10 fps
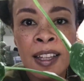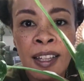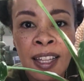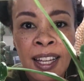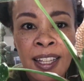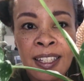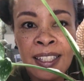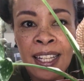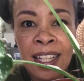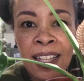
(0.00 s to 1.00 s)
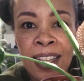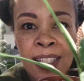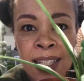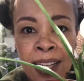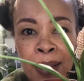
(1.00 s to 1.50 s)
Yeah, can you see?
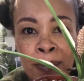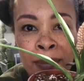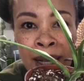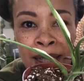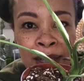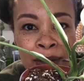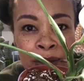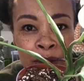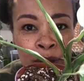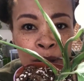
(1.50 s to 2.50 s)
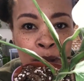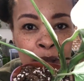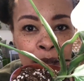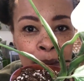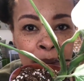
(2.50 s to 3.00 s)
There's like a massive root
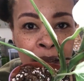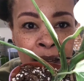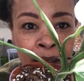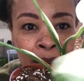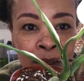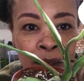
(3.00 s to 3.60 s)
coming out.